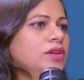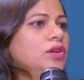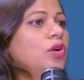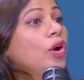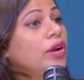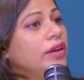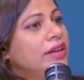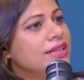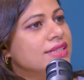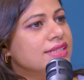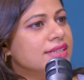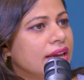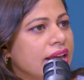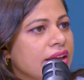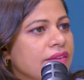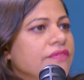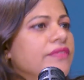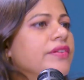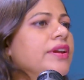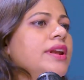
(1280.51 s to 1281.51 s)
Not it's a
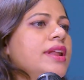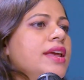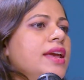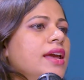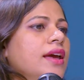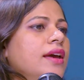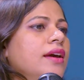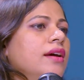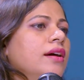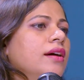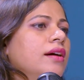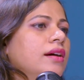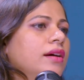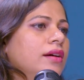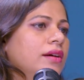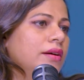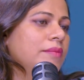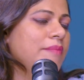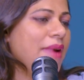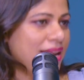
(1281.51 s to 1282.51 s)
everyday
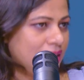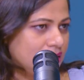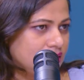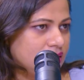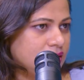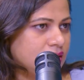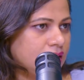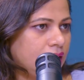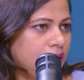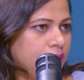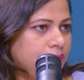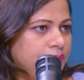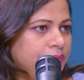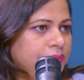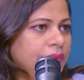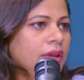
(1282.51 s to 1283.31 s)
balancing.